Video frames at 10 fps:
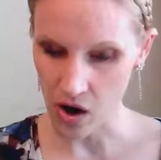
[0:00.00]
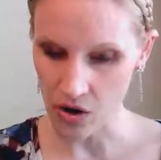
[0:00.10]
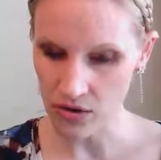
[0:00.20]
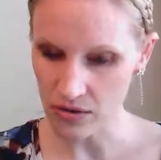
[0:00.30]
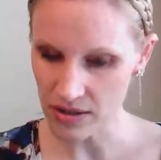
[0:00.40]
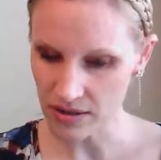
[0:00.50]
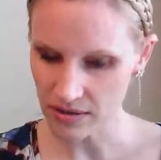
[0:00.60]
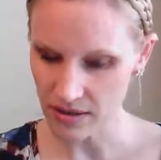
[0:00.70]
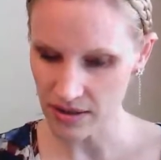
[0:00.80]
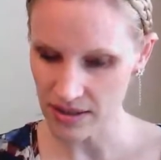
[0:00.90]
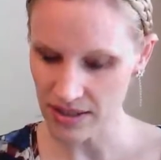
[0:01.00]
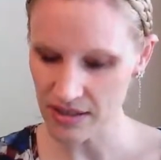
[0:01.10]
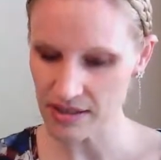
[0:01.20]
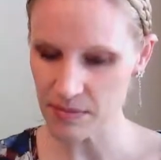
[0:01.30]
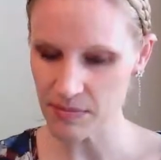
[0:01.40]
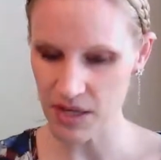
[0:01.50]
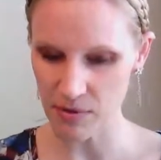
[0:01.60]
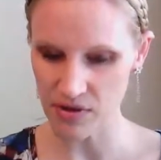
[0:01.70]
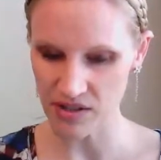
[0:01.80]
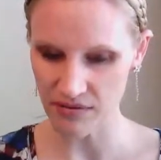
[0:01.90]
Arnold, until
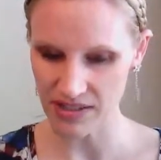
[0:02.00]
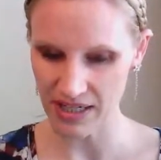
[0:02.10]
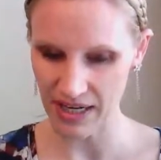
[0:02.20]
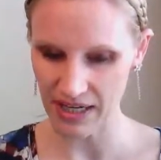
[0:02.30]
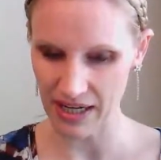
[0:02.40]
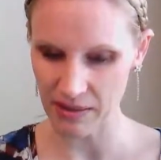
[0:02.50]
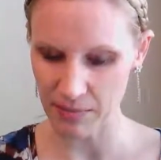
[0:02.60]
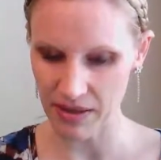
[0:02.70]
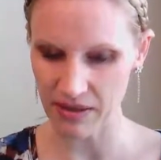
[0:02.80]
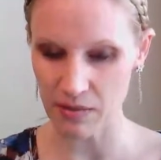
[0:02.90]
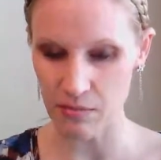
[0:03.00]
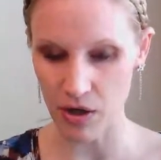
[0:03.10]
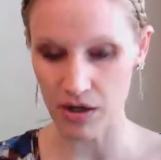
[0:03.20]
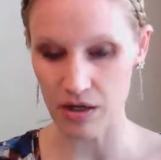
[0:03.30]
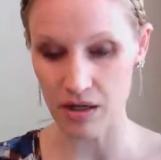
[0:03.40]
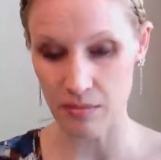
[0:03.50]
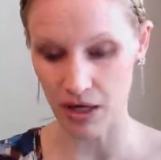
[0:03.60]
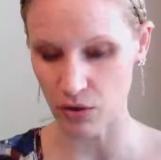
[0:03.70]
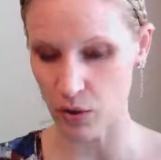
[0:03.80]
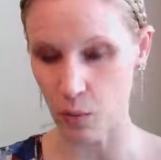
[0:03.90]
September 1780, had been the American
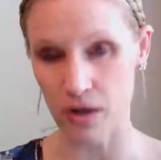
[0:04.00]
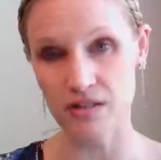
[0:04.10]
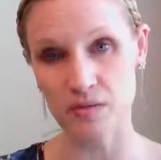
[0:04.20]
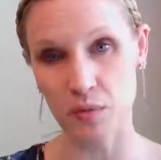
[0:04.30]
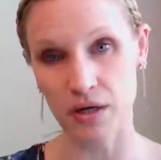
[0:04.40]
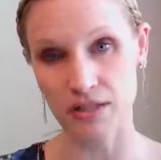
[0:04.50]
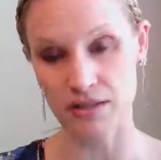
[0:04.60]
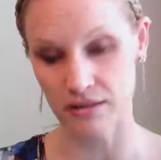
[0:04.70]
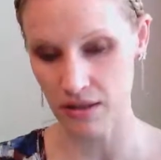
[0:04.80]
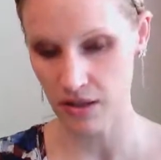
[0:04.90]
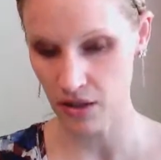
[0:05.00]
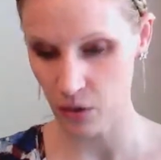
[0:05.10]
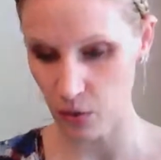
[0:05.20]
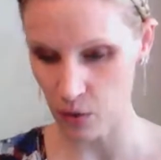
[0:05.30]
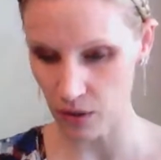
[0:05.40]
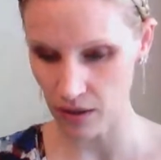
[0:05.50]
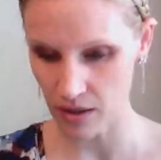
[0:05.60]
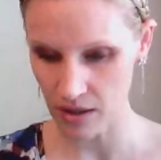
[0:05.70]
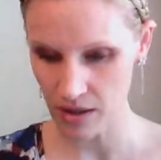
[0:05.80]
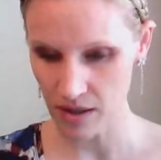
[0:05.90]
commander at West Point, New York.
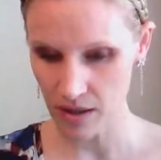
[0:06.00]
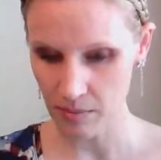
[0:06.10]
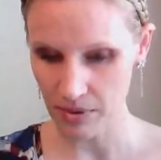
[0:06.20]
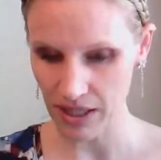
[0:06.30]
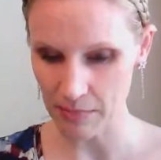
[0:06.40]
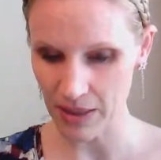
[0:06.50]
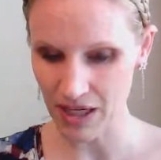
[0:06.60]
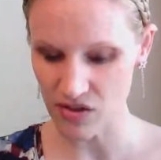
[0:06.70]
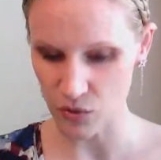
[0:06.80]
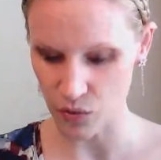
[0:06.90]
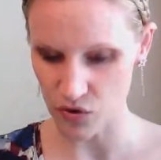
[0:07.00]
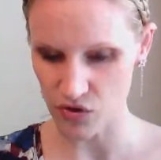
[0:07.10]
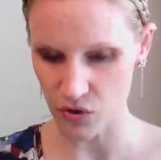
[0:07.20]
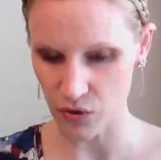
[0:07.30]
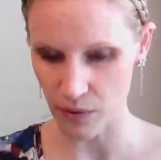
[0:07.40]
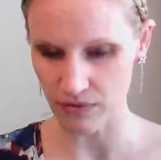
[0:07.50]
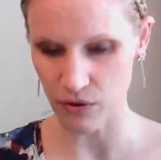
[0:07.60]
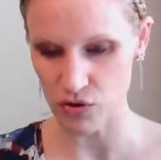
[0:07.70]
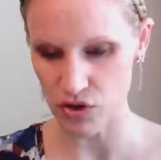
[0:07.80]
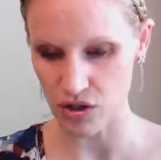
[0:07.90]
But like many soldiers during the
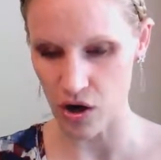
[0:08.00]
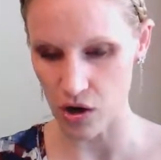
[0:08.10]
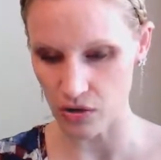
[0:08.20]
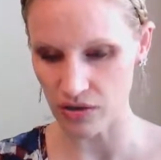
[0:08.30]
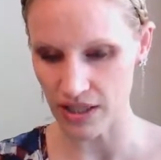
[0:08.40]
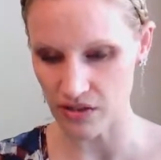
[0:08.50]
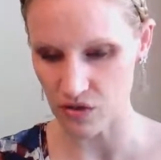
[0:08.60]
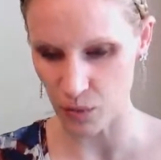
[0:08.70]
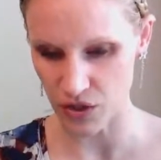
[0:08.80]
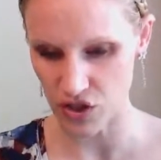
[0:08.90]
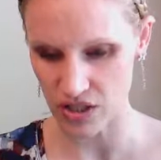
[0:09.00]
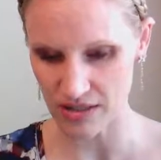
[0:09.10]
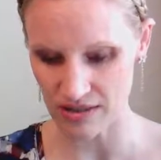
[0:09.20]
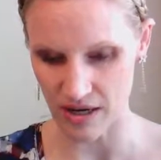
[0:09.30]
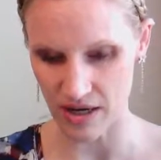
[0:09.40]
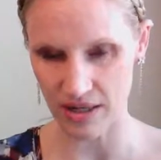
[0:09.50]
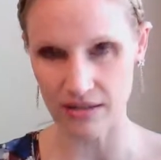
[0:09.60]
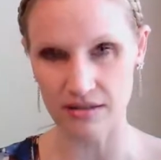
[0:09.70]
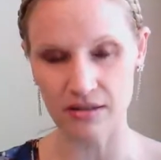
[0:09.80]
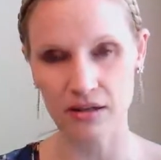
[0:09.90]
Revolution, Arnold had switched
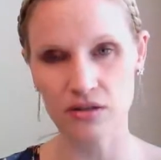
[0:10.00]
sides.